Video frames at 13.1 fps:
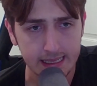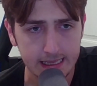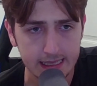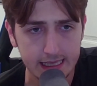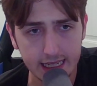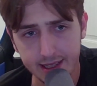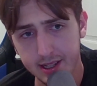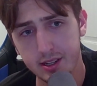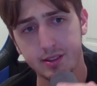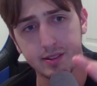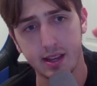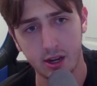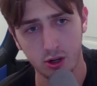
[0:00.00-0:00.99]
The ending
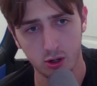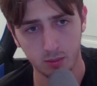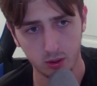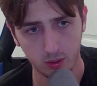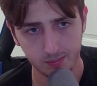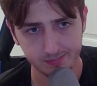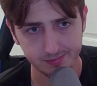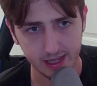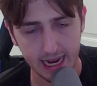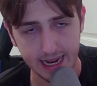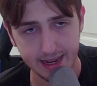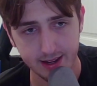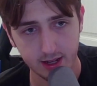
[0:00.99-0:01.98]
is terrible,
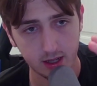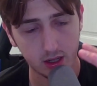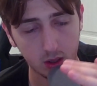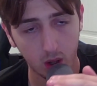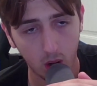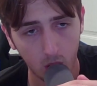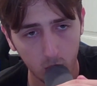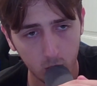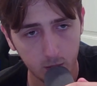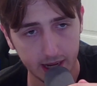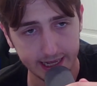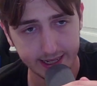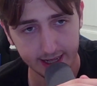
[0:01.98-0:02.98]
and oh
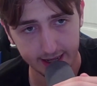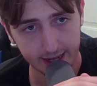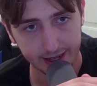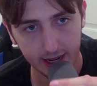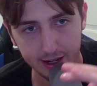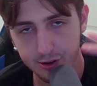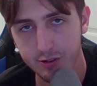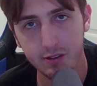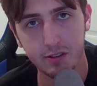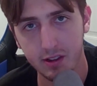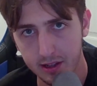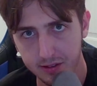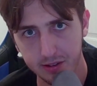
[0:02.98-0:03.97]
my god, I just
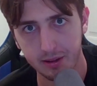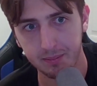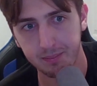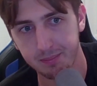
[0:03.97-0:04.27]
discussed it